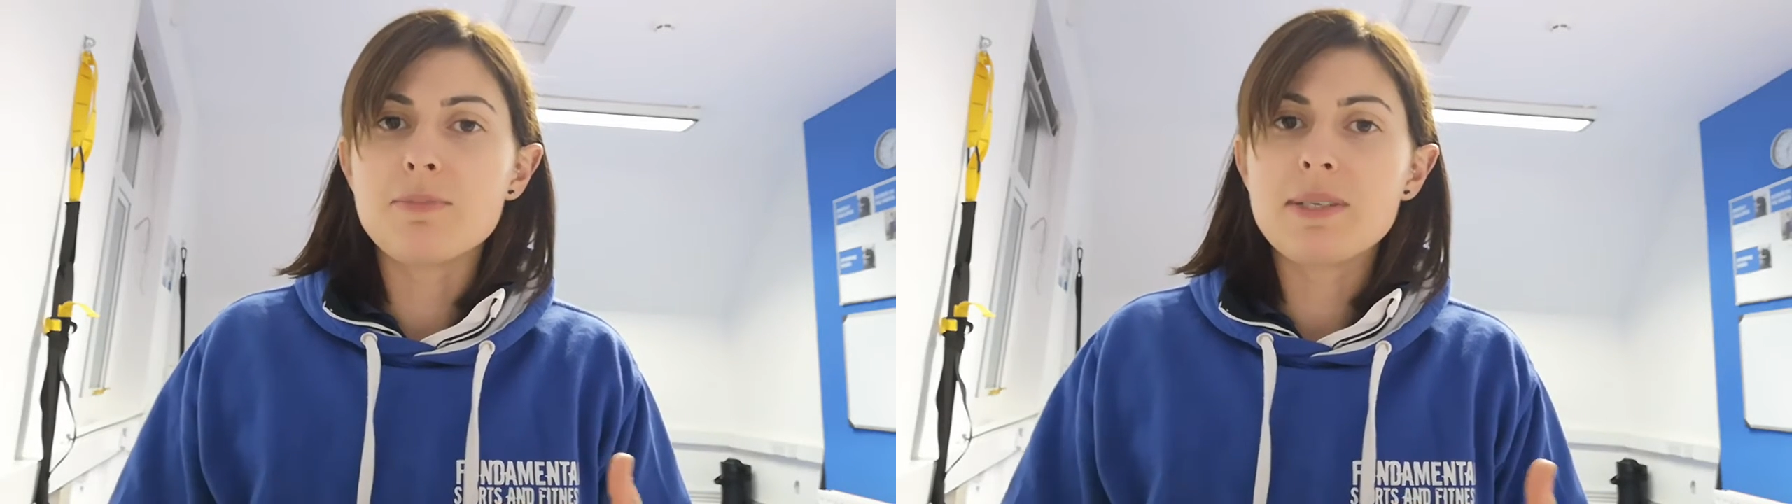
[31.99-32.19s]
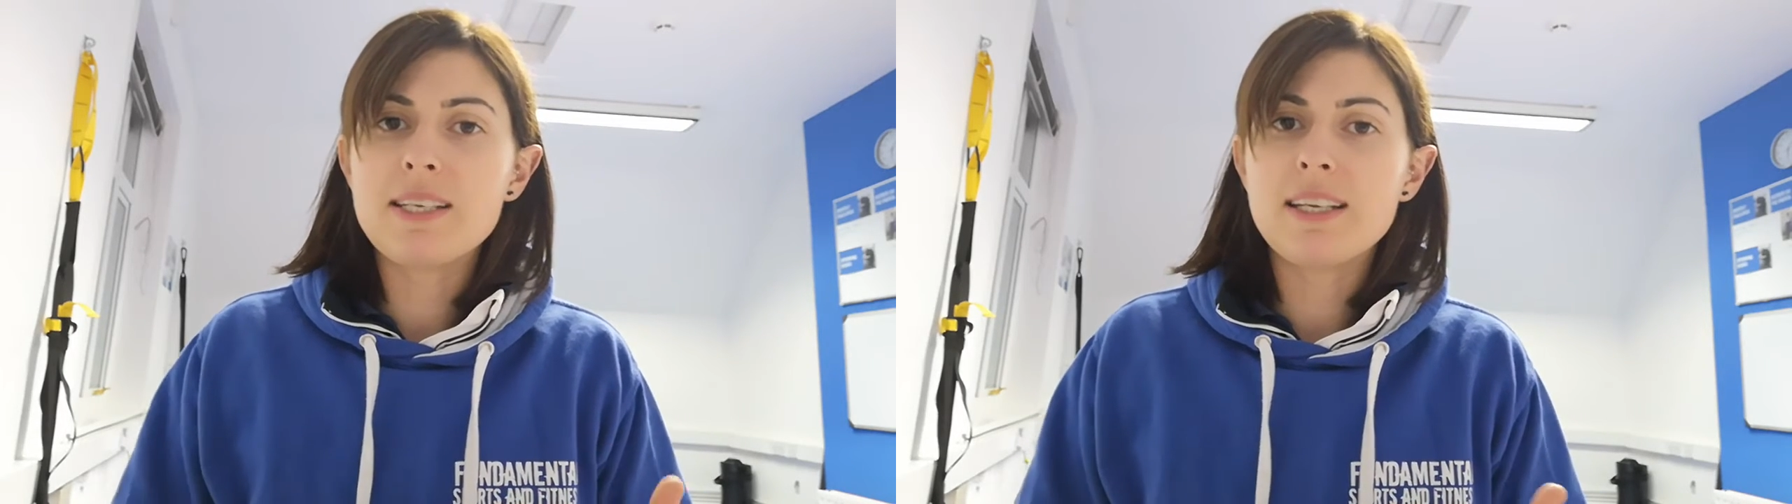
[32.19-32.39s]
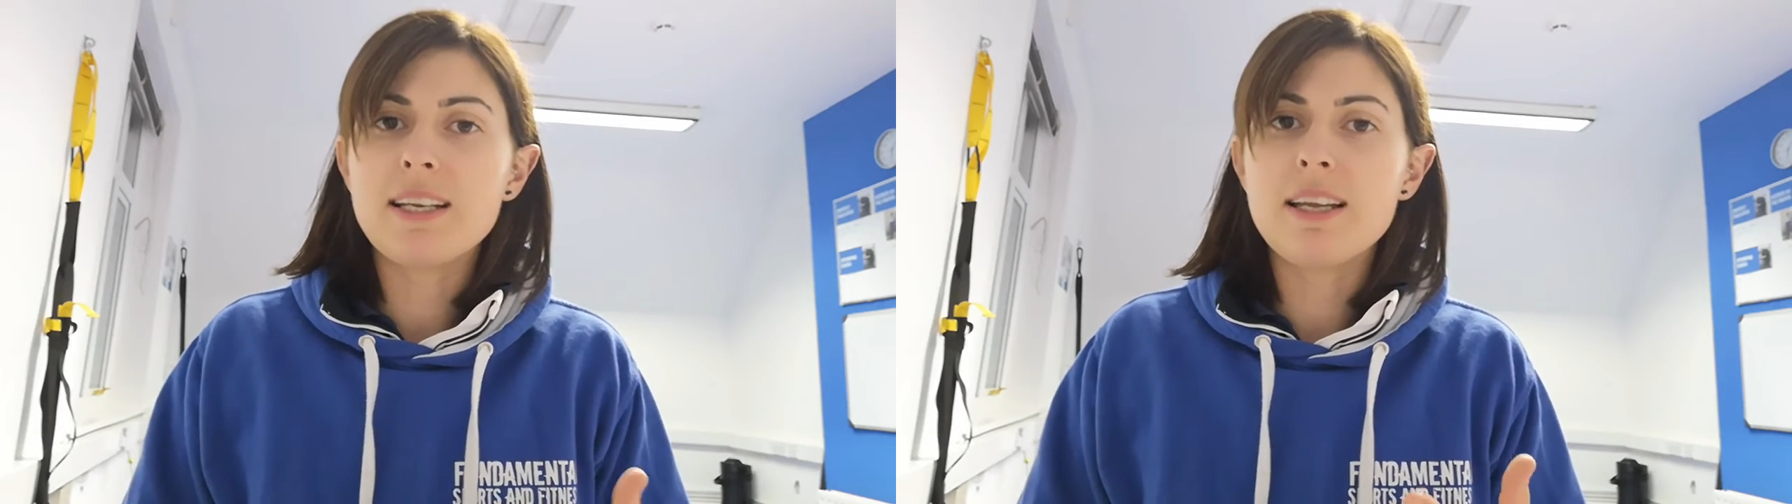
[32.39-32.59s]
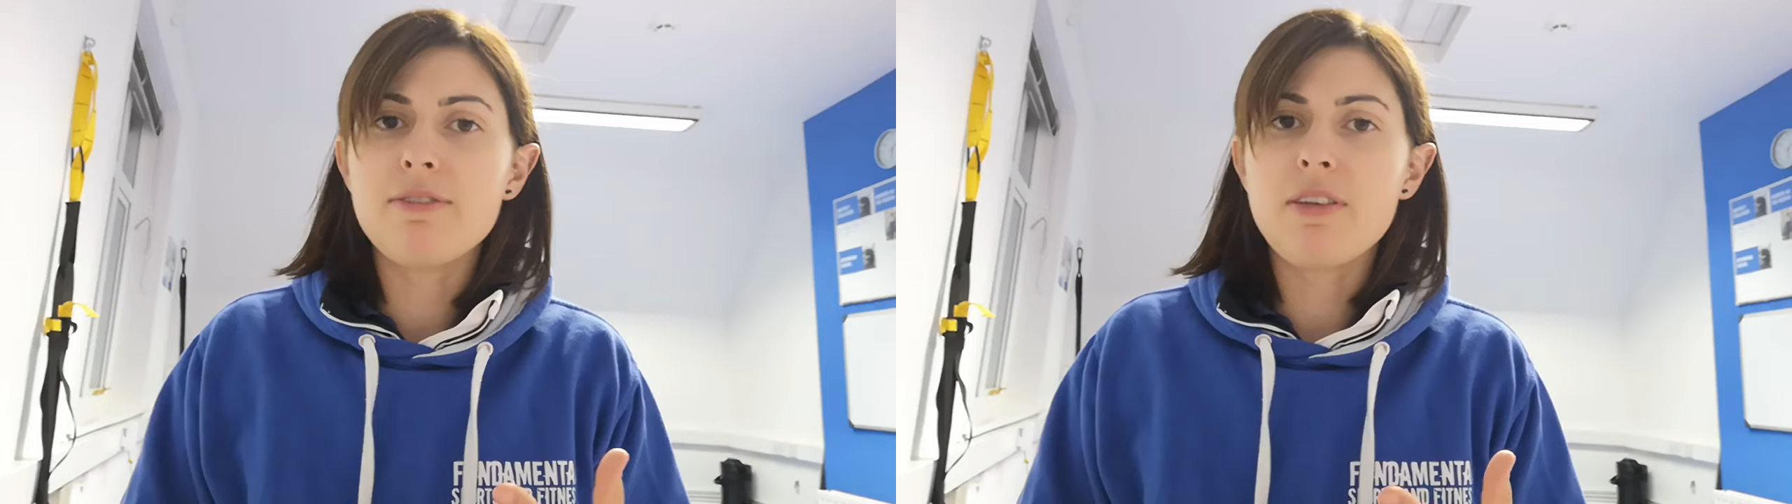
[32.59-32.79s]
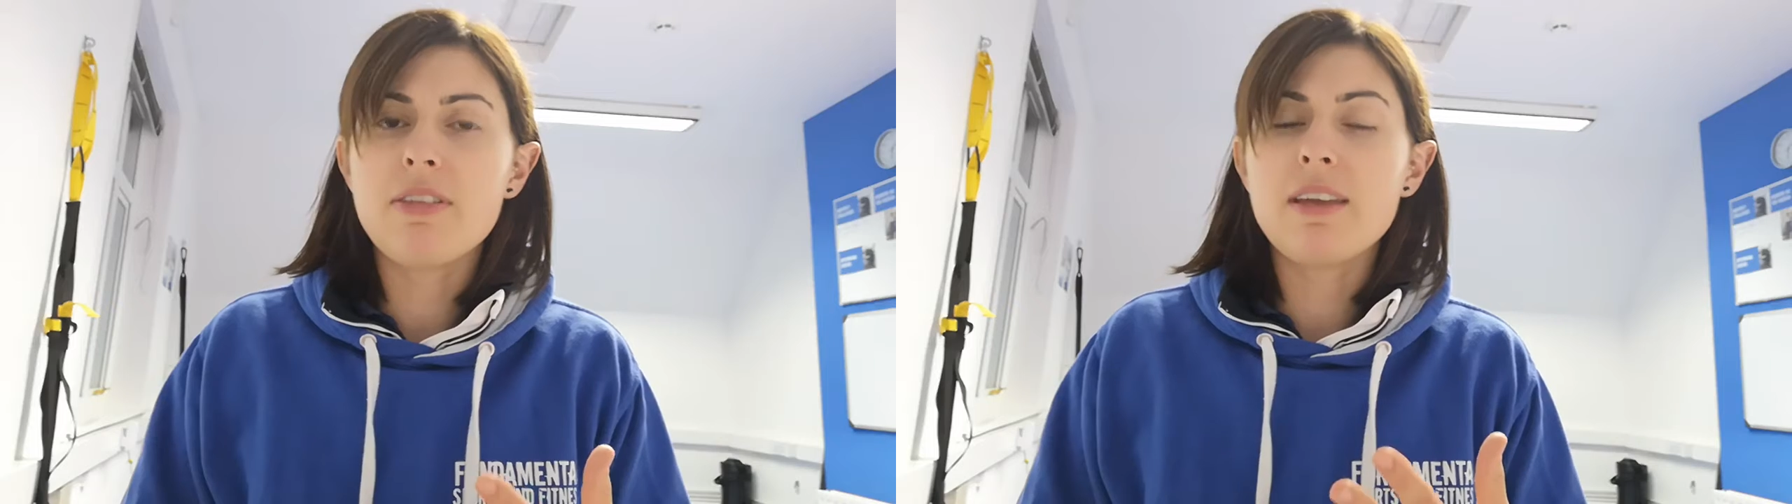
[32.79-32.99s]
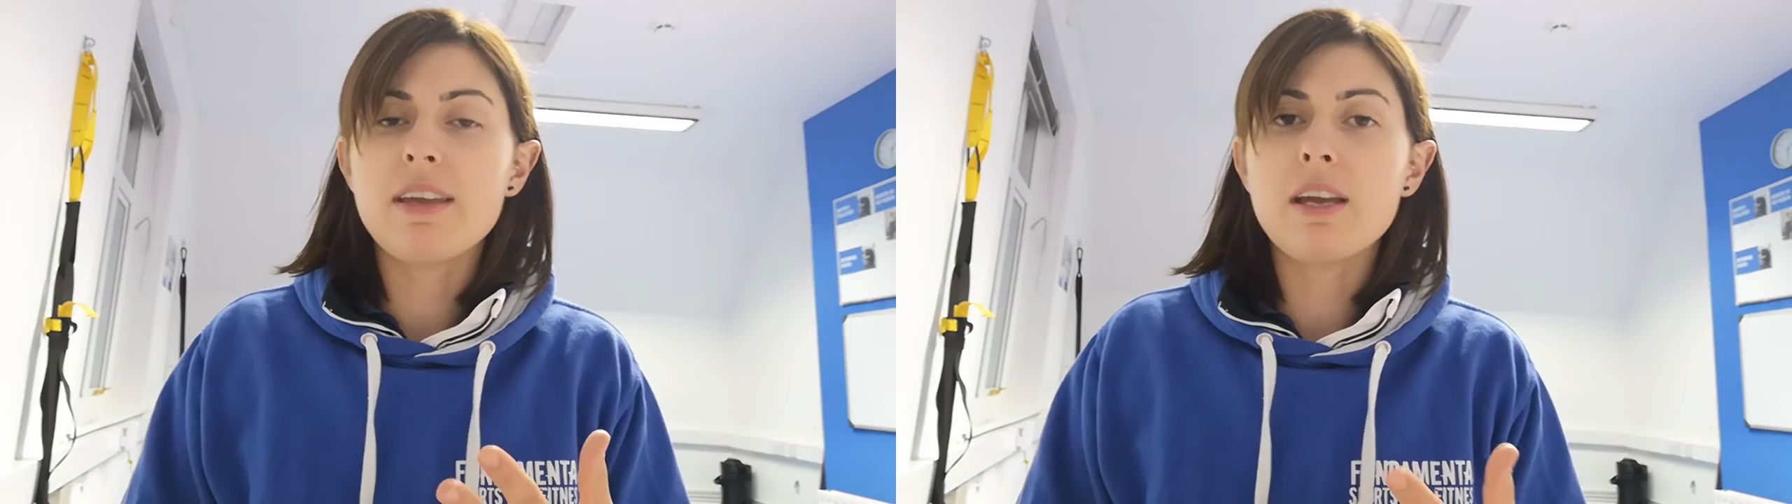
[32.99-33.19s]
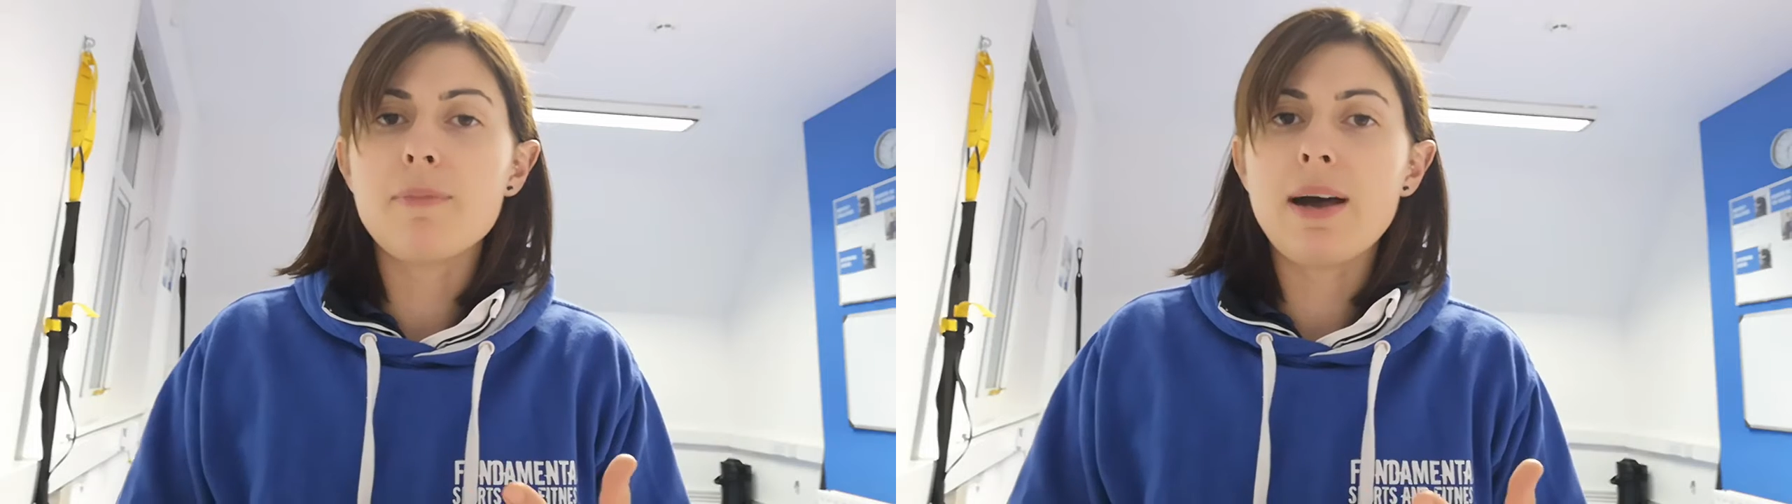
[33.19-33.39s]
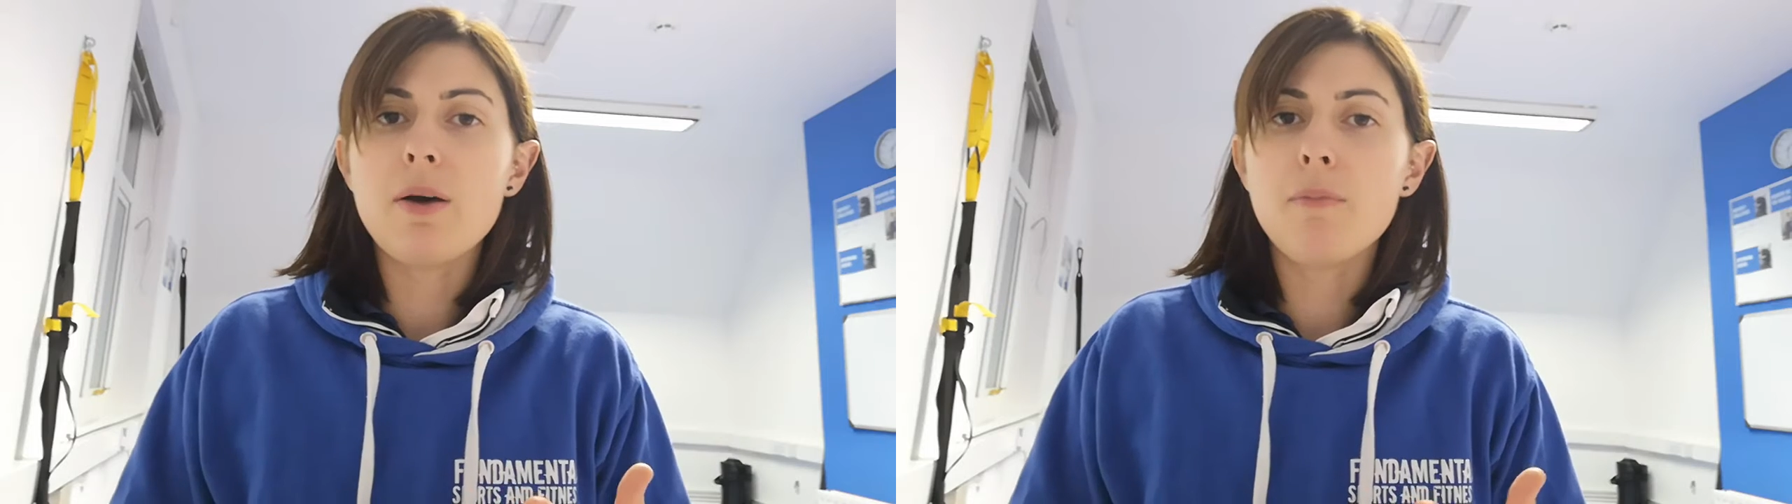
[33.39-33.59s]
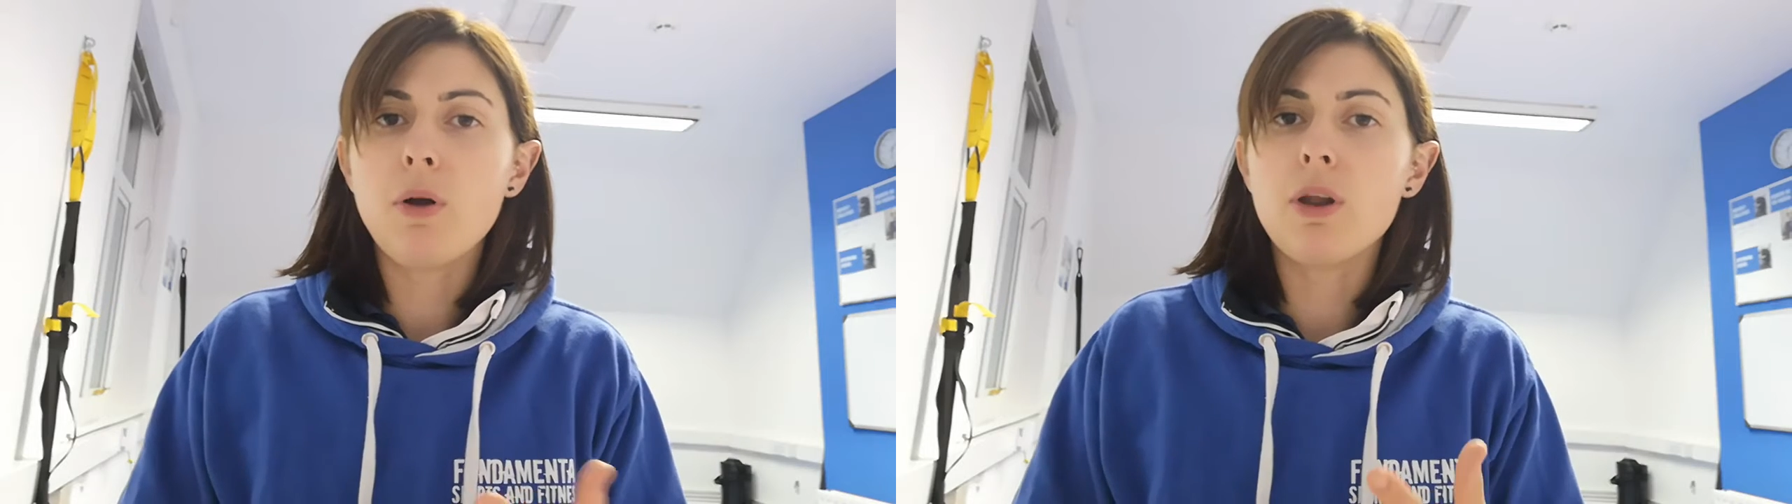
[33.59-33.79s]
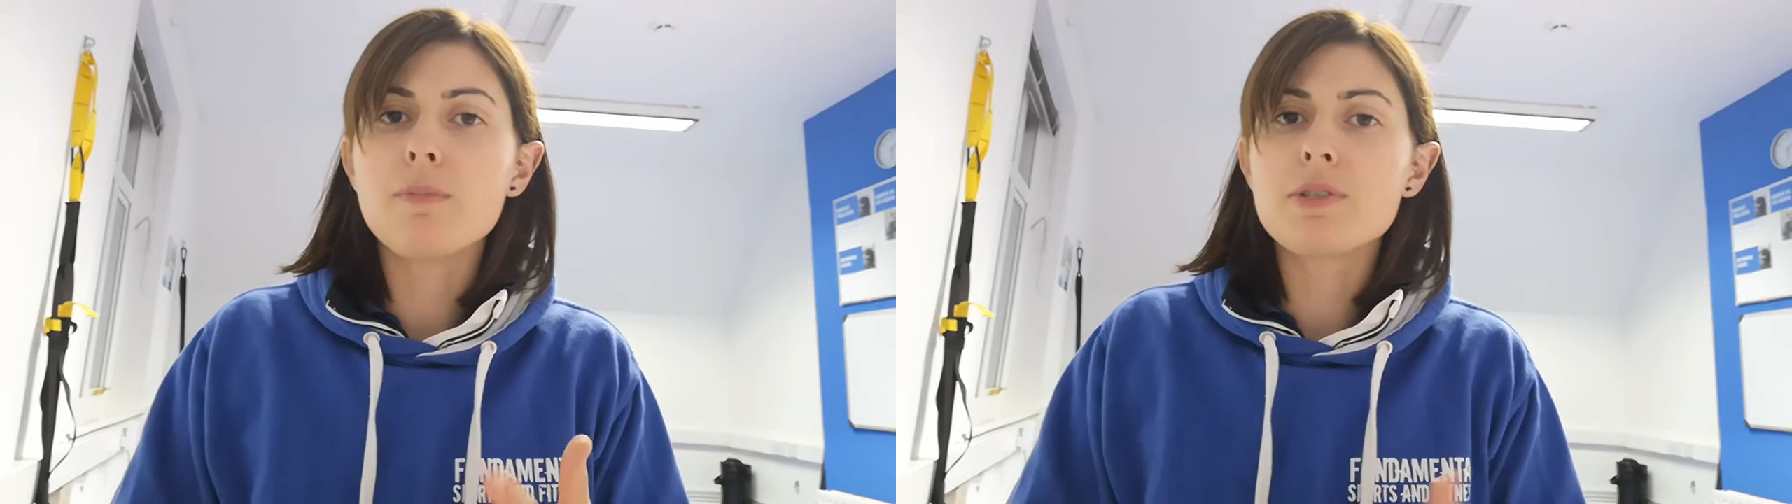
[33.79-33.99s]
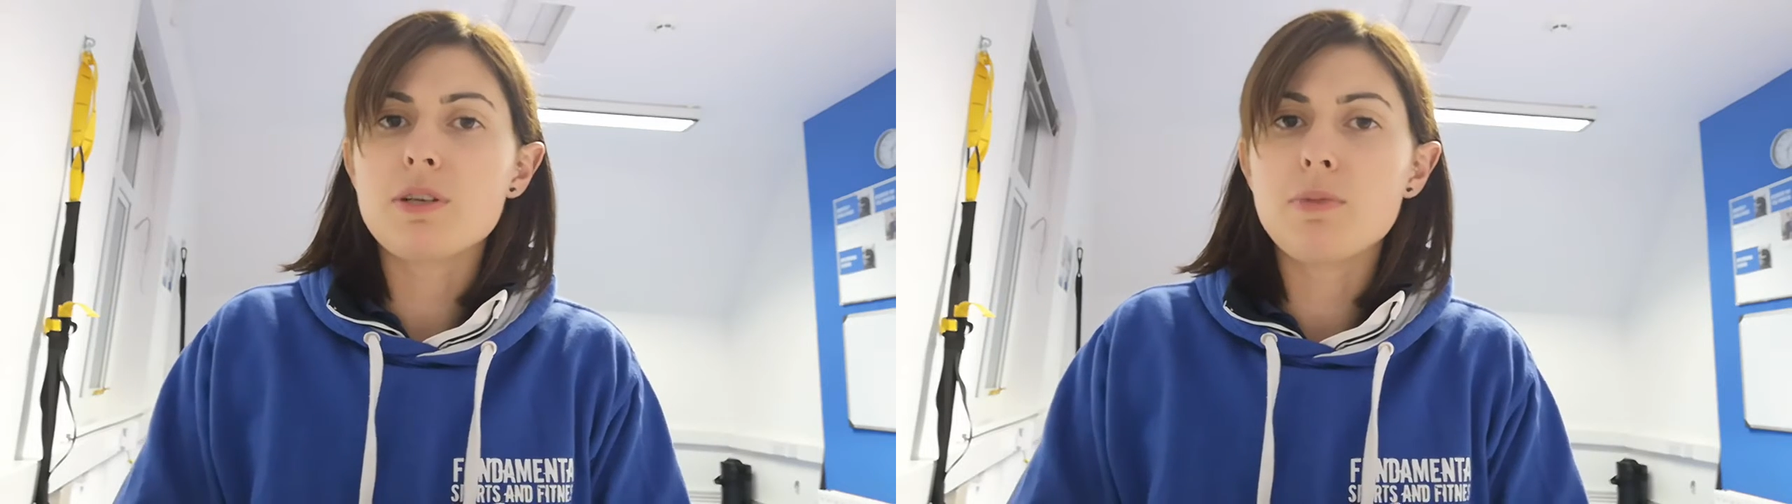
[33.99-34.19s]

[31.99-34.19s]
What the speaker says: particularly if you're thinking about pull-ups and